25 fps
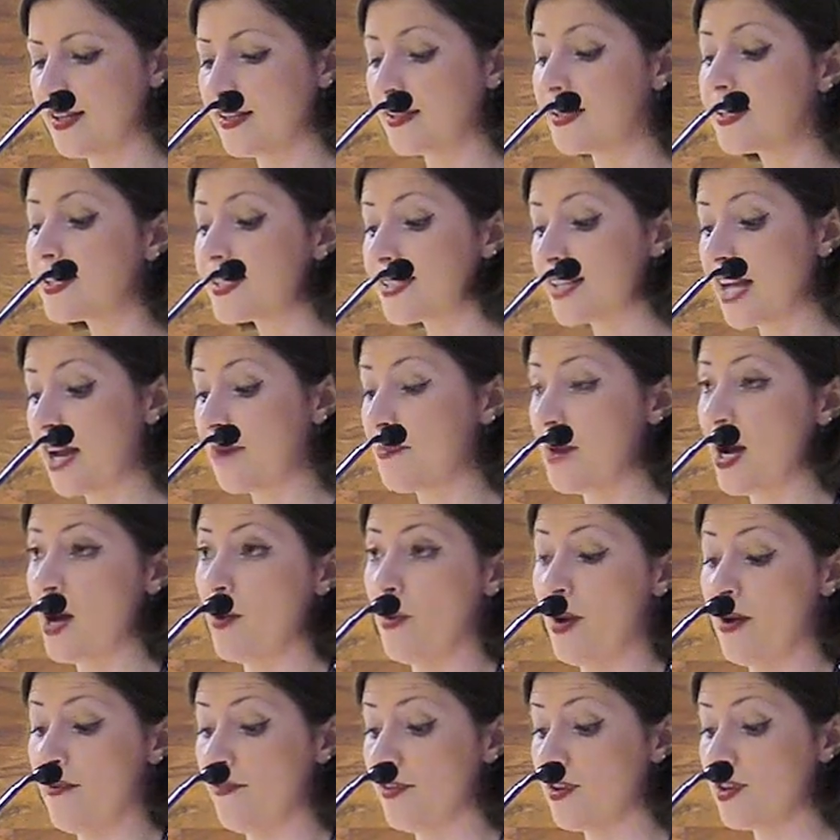This time,
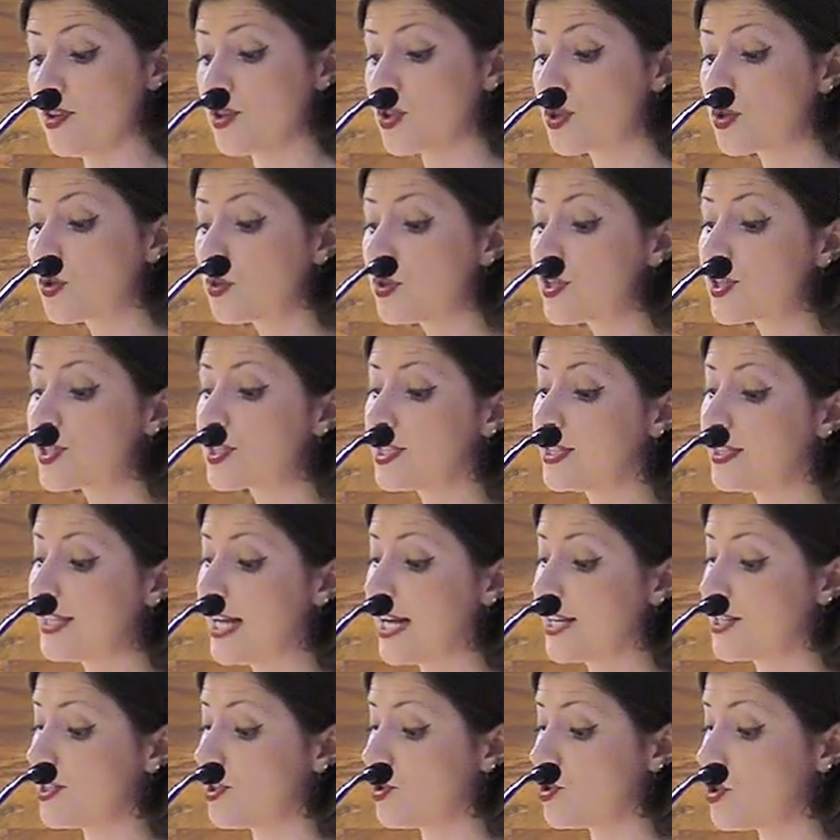however, as soon as the
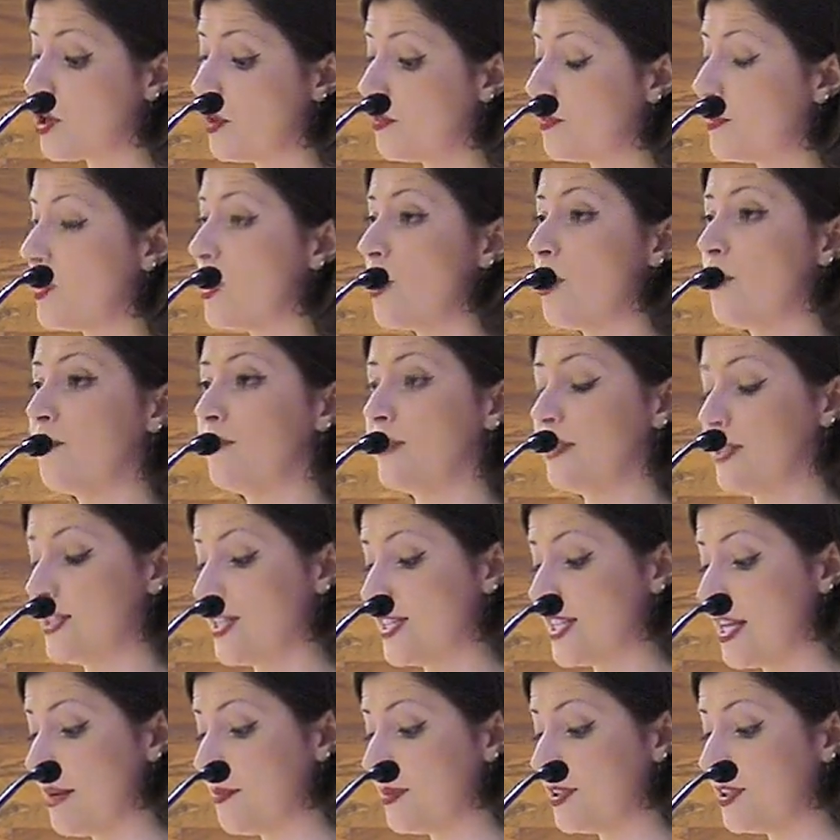taxi dropped me off at the
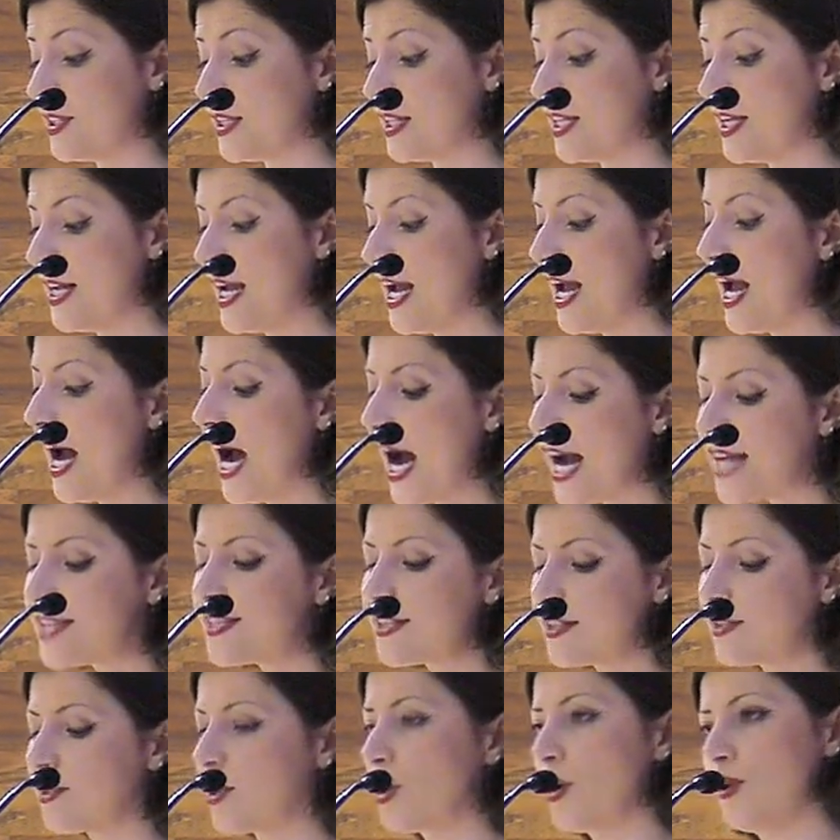cemetery, I
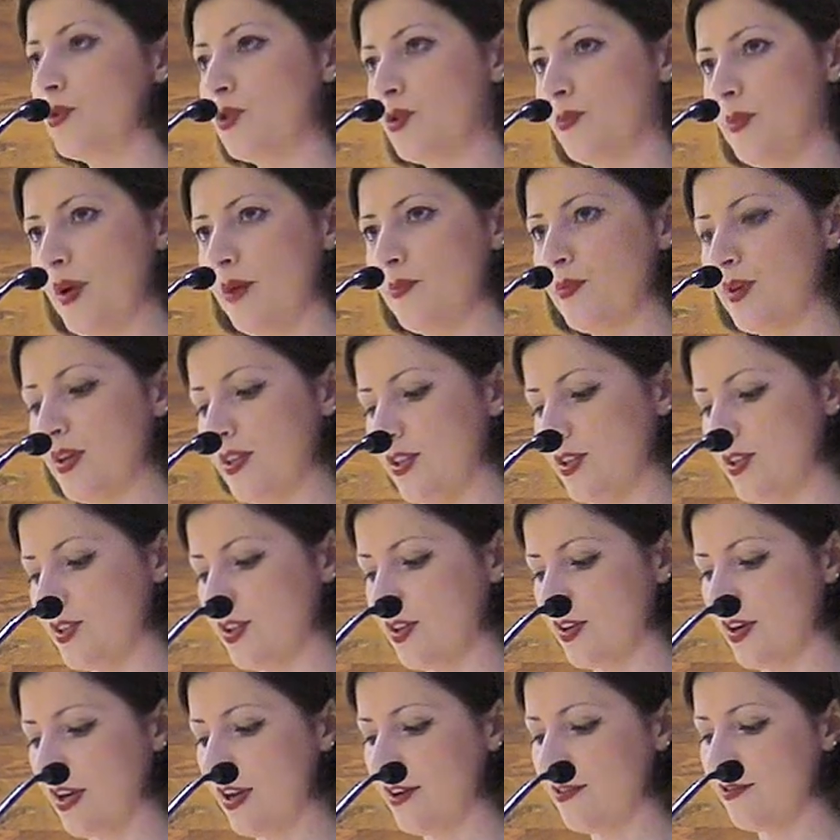didn't go to my
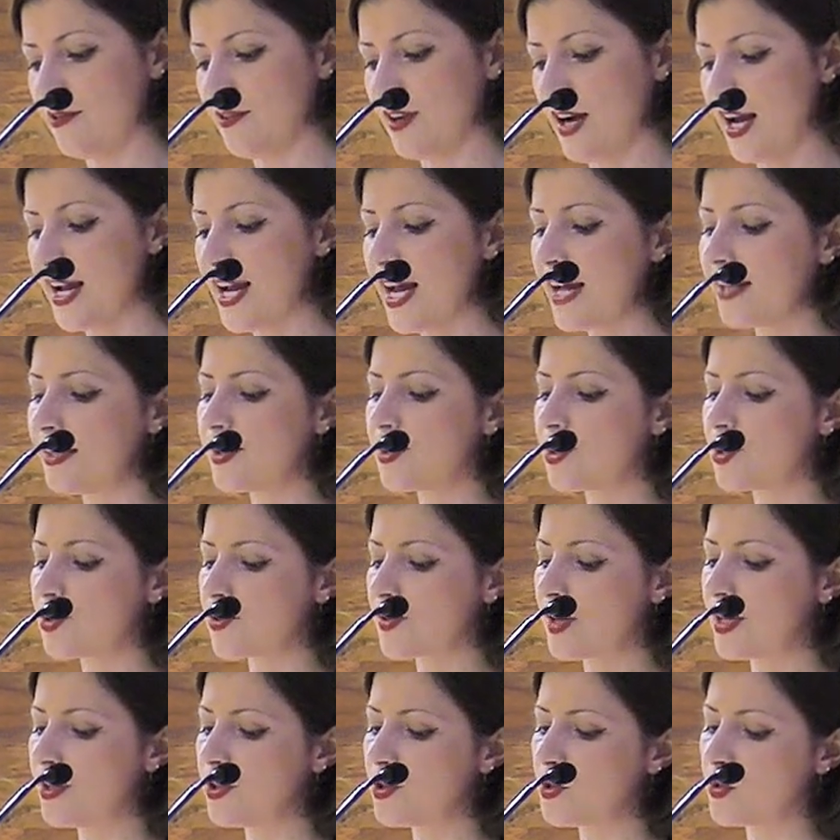brother's grave. I headed
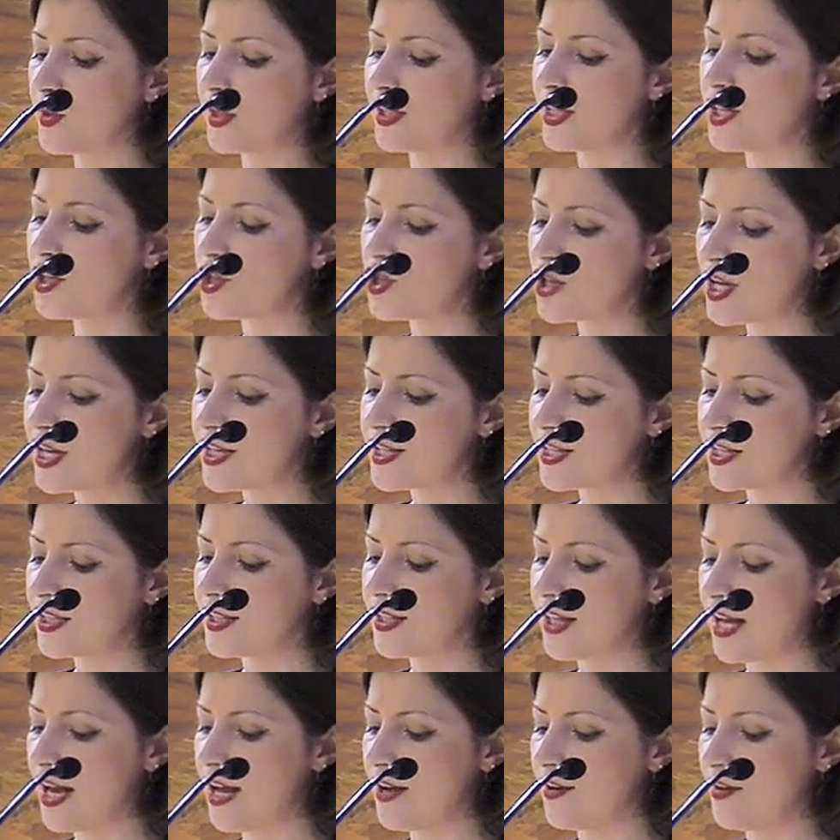straight to an
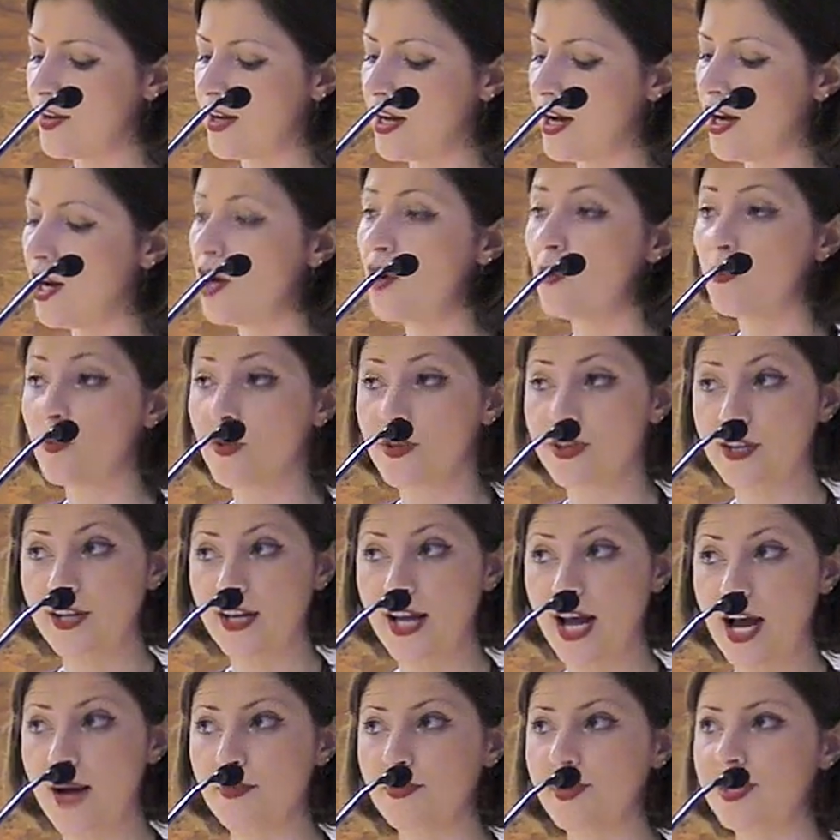adjacent area with
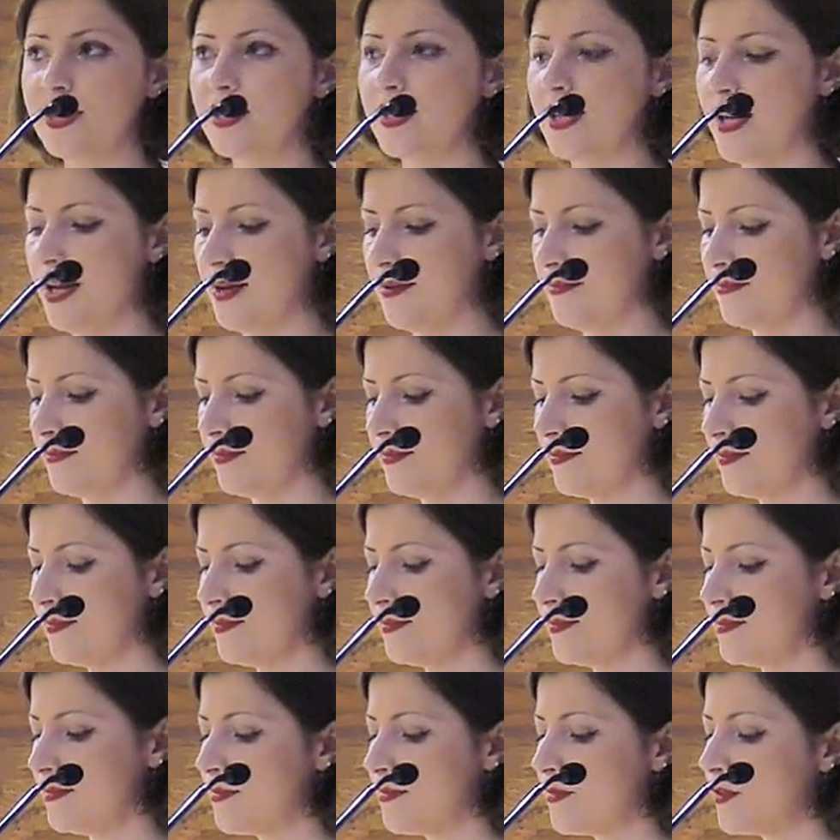an apt name,
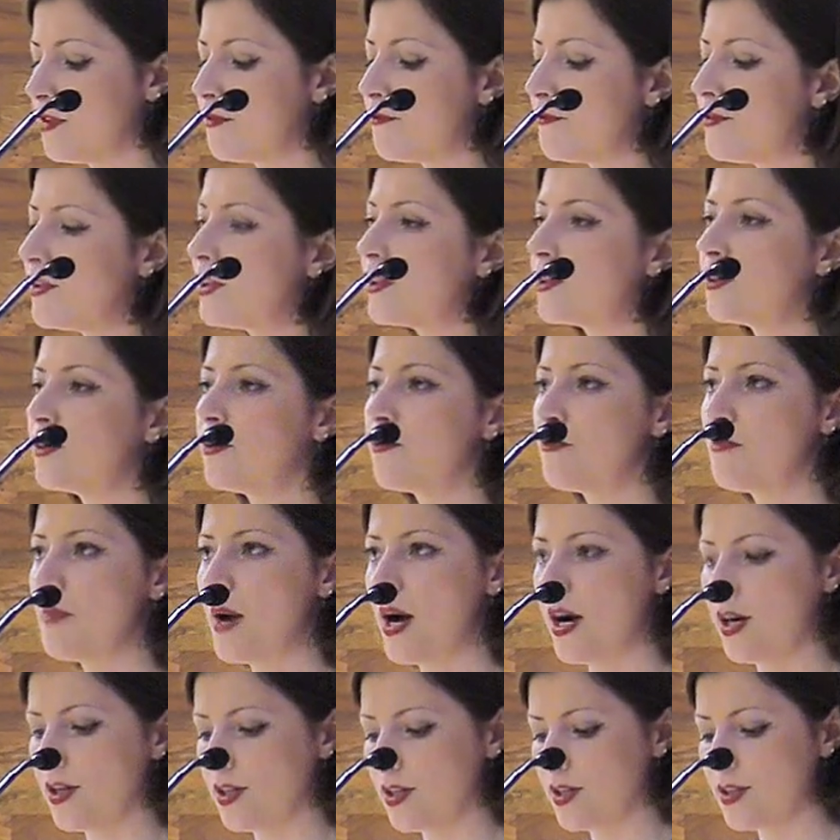the Field of
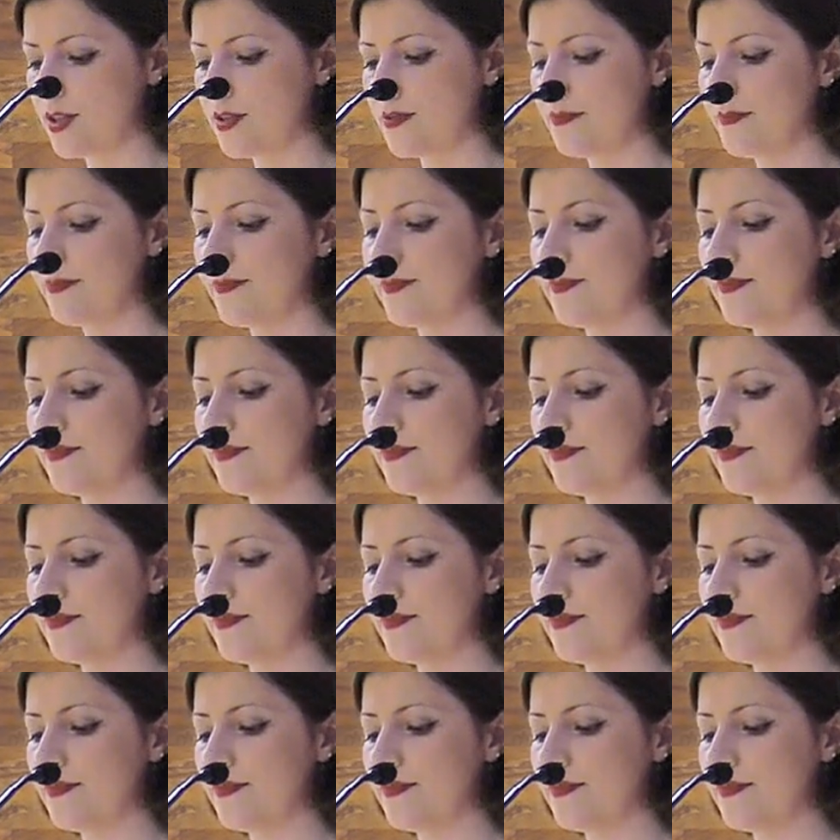Mars.